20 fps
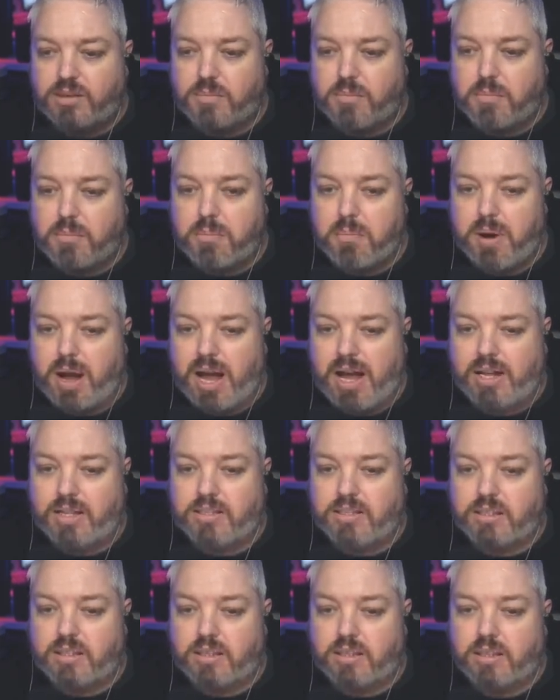
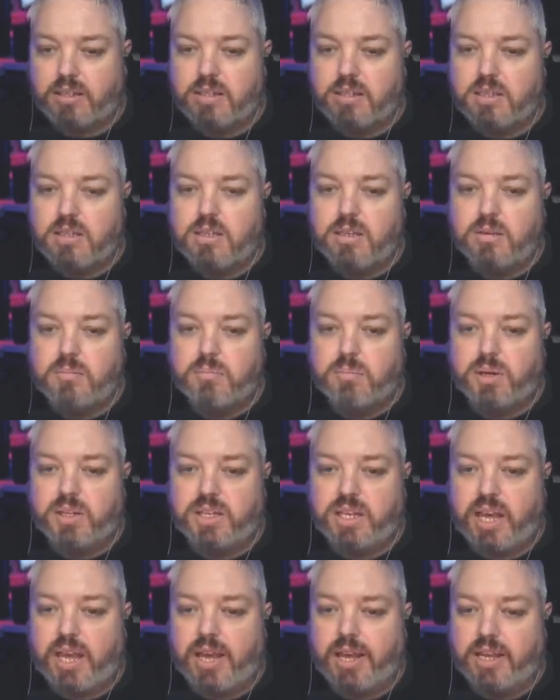matter, but
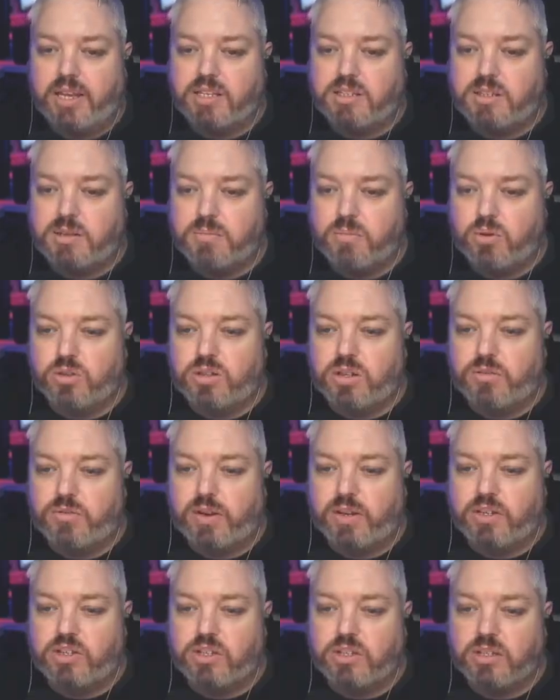yeah, it's the most
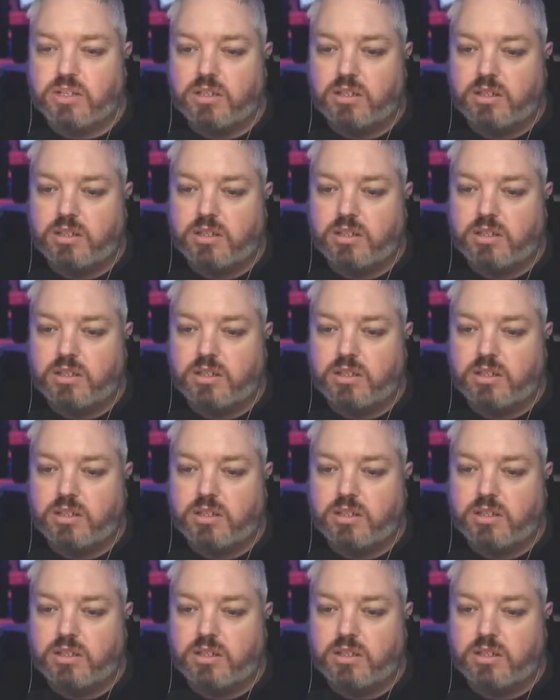efficient.